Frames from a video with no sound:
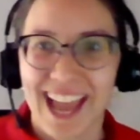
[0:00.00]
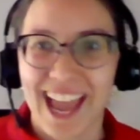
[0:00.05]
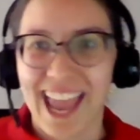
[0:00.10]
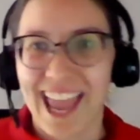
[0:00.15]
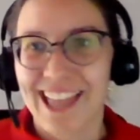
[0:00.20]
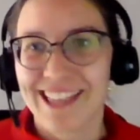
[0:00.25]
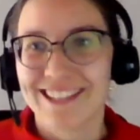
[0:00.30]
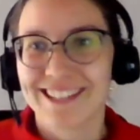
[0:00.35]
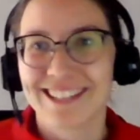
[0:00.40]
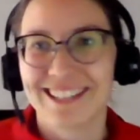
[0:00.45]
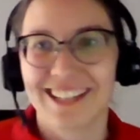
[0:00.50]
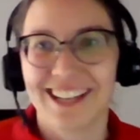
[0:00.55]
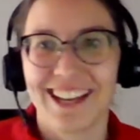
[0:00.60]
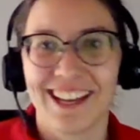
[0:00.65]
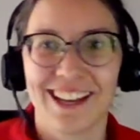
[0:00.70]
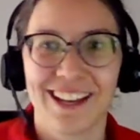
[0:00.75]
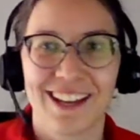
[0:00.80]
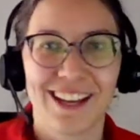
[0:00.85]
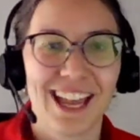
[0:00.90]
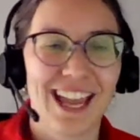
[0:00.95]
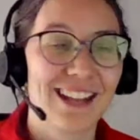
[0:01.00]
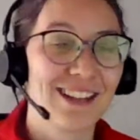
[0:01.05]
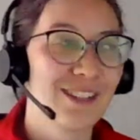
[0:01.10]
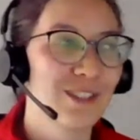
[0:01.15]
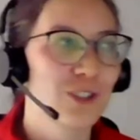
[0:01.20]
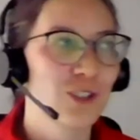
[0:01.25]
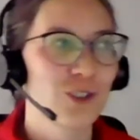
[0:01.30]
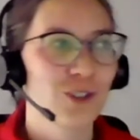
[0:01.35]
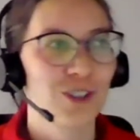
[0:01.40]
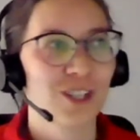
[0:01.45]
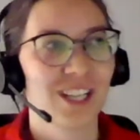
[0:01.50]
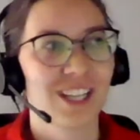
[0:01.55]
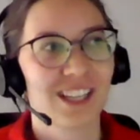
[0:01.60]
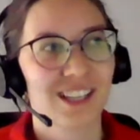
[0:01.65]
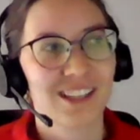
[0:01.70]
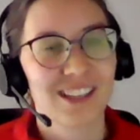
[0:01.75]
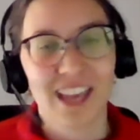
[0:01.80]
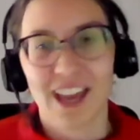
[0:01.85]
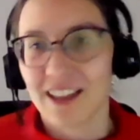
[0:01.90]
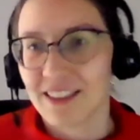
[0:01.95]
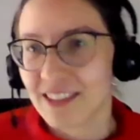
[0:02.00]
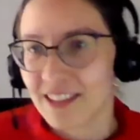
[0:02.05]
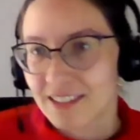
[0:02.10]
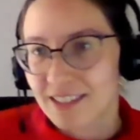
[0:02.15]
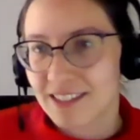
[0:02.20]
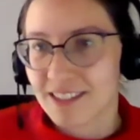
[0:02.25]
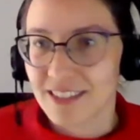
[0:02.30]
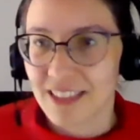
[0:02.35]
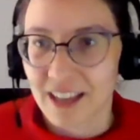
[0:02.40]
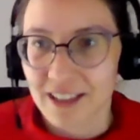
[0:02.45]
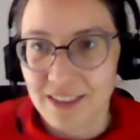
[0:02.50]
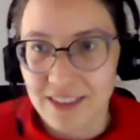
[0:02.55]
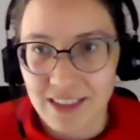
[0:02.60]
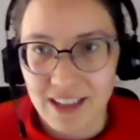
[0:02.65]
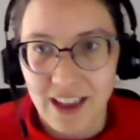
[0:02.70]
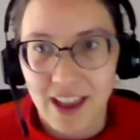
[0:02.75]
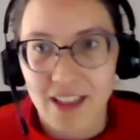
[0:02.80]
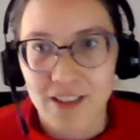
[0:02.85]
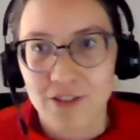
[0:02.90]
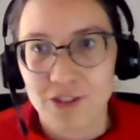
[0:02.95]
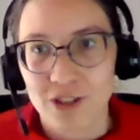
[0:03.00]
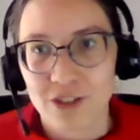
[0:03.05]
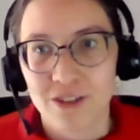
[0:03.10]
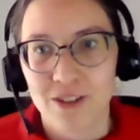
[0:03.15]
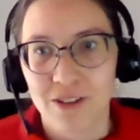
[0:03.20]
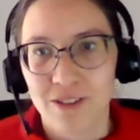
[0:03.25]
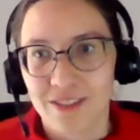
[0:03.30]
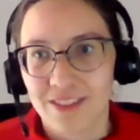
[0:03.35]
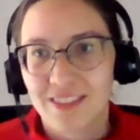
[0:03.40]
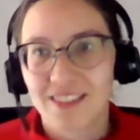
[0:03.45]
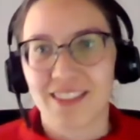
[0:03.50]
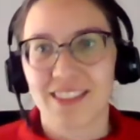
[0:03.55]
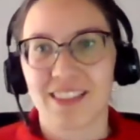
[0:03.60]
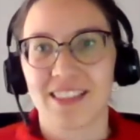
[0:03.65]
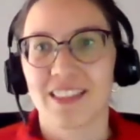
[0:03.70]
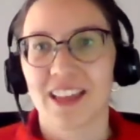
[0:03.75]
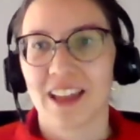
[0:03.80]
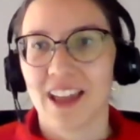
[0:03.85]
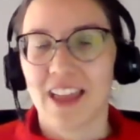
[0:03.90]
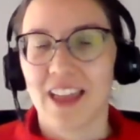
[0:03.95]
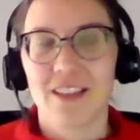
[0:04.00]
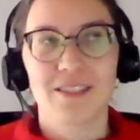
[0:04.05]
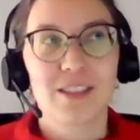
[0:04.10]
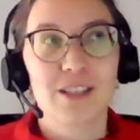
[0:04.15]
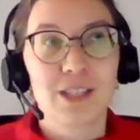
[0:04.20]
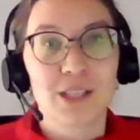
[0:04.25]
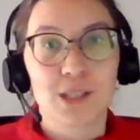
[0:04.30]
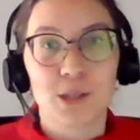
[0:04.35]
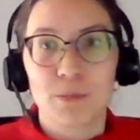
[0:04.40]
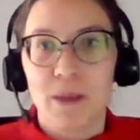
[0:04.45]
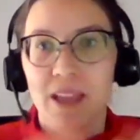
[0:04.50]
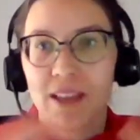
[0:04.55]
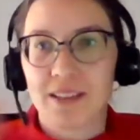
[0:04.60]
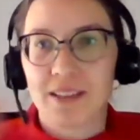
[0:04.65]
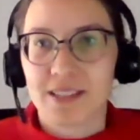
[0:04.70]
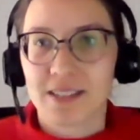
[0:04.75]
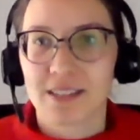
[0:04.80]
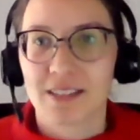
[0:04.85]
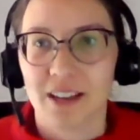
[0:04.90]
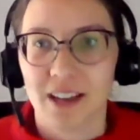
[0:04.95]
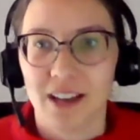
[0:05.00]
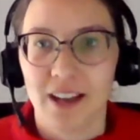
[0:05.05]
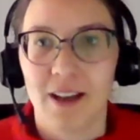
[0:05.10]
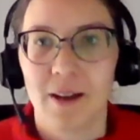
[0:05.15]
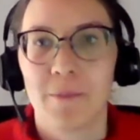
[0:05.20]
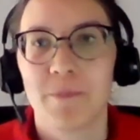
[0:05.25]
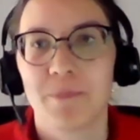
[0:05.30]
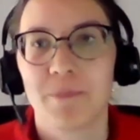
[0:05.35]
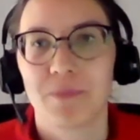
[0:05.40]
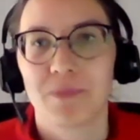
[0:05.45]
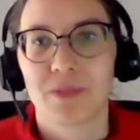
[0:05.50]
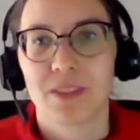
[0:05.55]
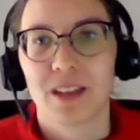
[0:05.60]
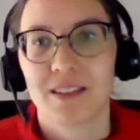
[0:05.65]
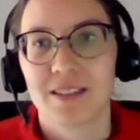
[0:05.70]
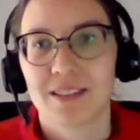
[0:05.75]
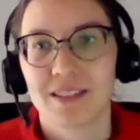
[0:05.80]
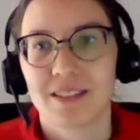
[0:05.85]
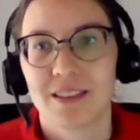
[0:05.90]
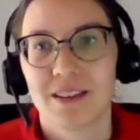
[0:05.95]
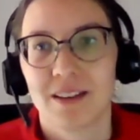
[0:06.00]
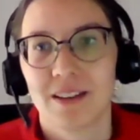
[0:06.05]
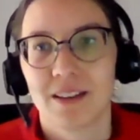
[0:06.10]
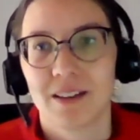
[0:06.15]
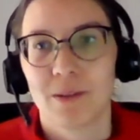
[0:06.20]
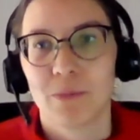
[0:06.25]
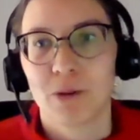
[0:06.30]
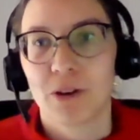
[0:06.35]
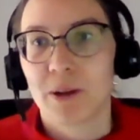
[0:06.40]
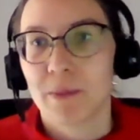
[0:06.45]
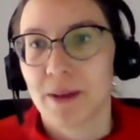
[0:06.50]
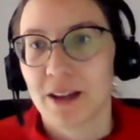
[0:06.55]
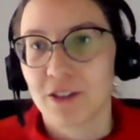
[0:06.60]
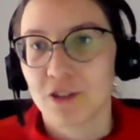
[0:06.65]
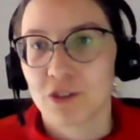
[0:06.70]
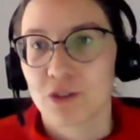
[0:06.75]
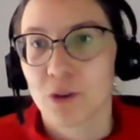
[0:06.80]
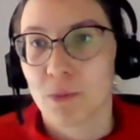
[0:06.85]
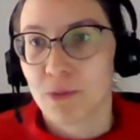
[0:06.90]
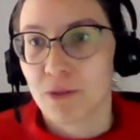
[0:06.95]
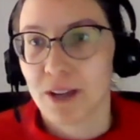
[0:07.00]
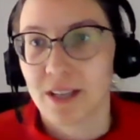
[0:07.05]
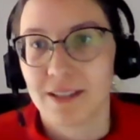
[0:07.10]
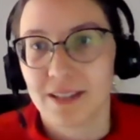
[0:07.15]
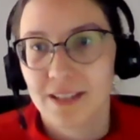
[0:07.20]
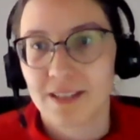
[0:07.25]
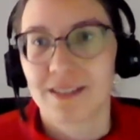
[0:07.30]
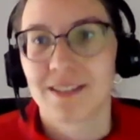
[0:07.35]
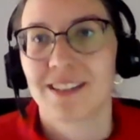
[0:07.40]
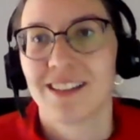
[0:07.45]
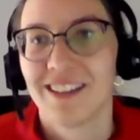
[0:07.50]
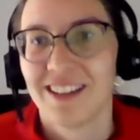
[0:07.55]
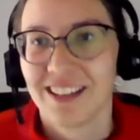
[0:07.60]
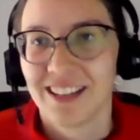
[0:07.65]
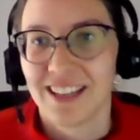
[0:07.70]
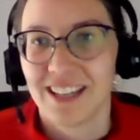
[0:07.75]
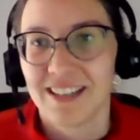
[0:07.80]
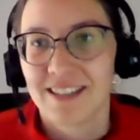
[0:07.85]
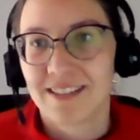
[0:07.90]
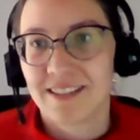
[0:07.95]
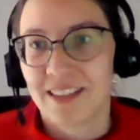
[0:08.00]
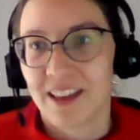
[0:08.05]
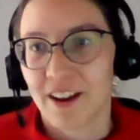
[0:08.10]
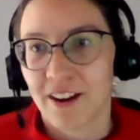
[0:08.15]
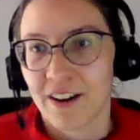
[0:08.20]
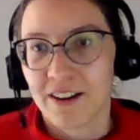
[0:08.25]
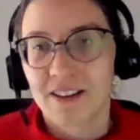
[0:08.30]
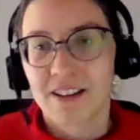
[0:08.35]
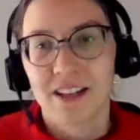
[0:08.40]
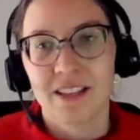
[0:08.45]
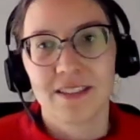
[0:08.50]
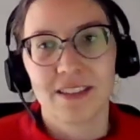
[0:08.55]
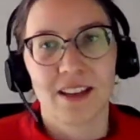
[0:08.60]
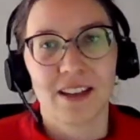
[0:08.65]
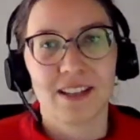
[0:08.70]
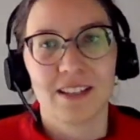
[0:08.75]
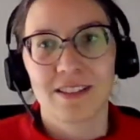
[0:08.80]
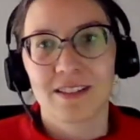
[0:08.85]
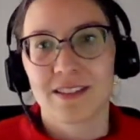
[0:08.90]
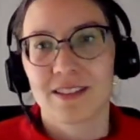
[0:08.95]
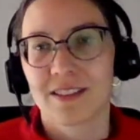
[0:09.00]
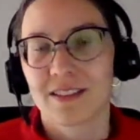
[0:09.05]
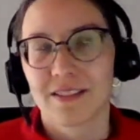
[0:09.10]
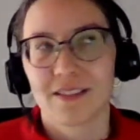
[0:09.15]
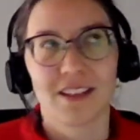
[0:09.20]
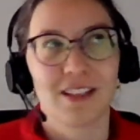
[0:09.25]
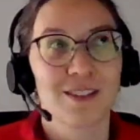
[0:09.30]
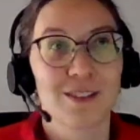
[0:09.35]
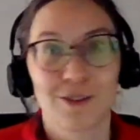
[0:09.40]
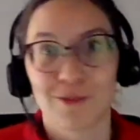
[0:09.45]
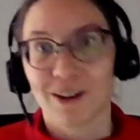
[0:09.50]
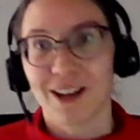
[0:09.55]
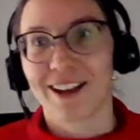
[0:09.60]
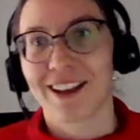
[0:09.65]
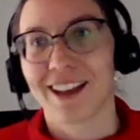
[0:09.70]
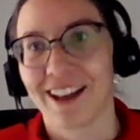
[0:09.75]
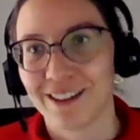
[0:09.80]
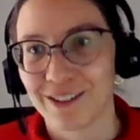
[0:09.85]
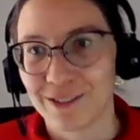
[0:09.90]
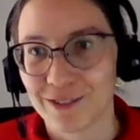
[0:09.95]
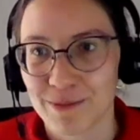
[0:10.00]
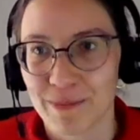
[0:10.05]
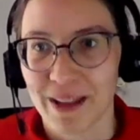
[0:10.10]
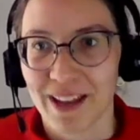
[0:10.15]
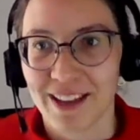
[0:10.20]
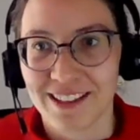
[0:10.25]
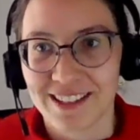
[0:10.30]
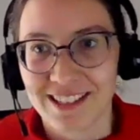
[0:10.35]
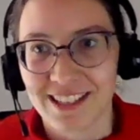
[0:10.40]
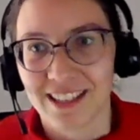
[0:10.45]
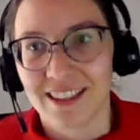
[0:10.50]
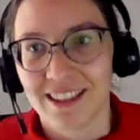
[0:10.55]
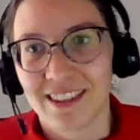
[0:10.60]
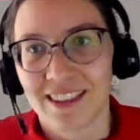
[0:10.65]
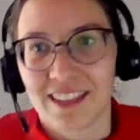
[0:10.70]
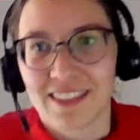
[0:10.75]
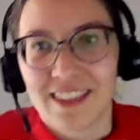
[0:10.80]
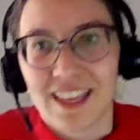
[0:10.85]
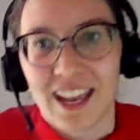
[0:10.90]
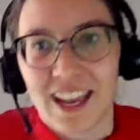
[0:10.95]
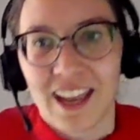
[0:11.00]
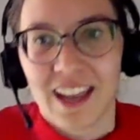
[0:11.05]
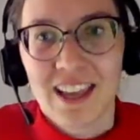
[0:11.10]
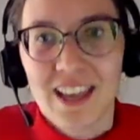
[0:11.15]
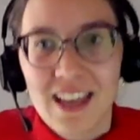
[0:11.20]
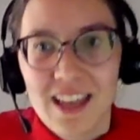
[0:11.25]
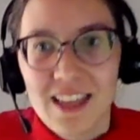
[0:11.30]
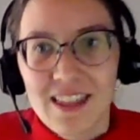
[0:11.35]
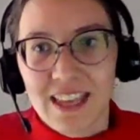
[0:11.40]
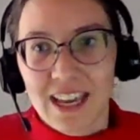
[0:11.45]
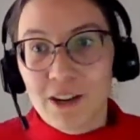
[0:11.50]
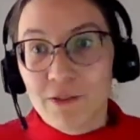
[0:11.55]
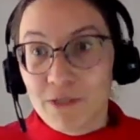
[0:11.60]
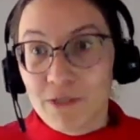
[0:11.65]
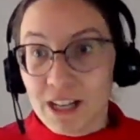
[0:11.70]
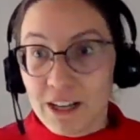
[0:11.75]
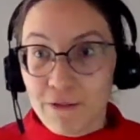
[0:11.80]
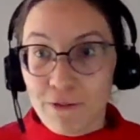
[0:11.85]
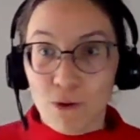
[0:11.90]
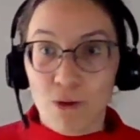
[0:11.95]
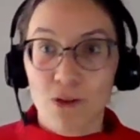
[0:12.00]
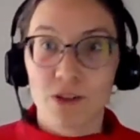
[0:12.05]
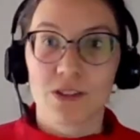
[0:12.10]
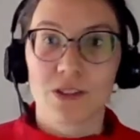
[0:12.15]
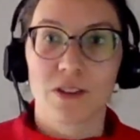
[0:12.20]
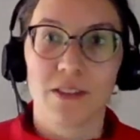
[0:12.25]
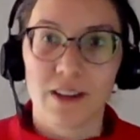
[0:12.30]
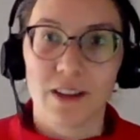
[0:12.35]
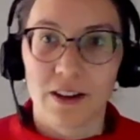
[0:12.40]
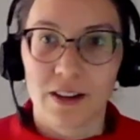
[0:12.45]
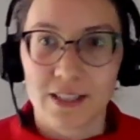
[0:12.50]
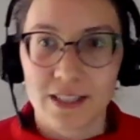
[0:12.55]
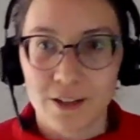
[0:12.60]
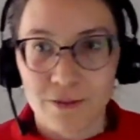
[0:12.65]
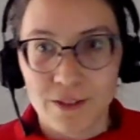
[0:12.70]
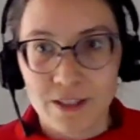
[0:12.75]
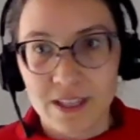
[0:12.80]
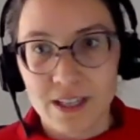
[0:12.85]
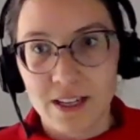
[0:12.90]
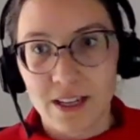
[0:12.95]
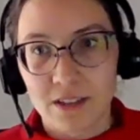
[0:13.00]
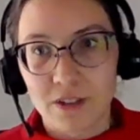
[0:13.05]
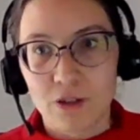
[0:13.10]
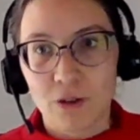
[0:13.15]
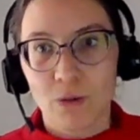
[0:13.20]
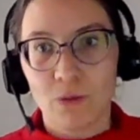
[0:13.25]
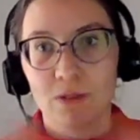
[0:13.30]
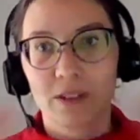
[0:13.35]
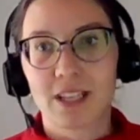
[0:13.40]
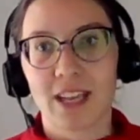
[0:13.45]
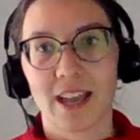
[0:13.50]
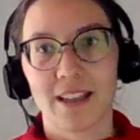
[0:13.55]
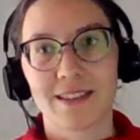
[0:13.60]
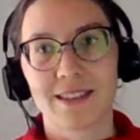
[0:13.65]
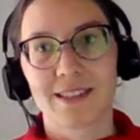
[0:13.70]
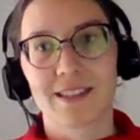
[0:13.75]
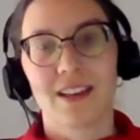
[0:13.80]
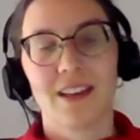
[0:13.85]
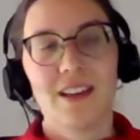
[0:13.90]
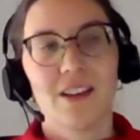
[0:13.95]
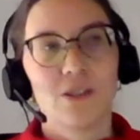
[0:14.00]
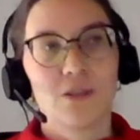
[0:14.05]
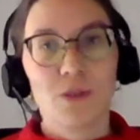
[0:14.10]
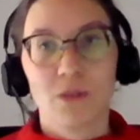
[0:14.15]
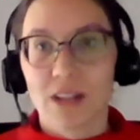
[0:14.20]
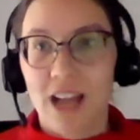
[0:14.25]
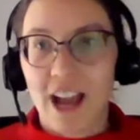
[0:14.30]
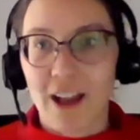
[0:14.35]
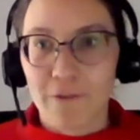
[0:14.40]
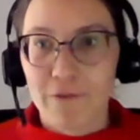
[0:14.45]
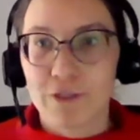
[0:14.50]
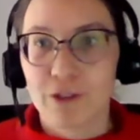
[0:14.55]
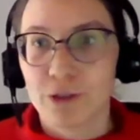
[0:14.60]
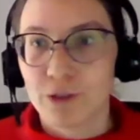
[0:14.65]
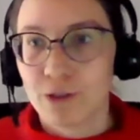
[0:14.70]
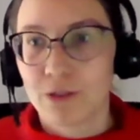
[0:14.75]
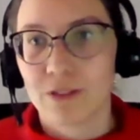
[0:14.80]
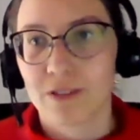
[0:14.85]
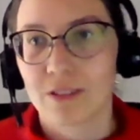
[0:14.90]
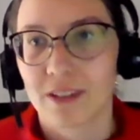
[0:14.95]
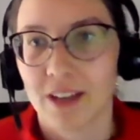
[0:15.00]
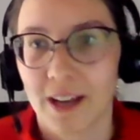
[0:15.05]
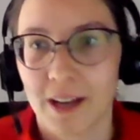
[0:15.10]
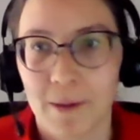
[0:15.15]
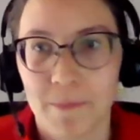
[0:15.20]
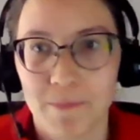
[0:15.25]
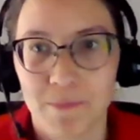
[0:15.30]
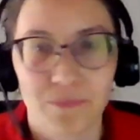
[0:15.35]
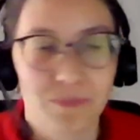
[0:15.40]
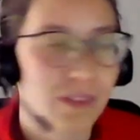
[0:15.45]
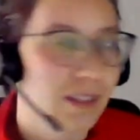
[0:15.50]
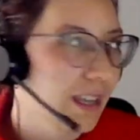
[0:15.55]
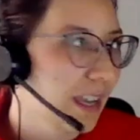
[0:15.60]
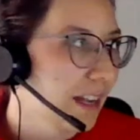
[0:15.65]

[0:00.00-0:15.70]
and uh, and ensuring yeah that's that just the that the space um, that the product managers operate is is there and that it's it's the right kind of space and that they they can really focus on their activity and don't get don't have to um,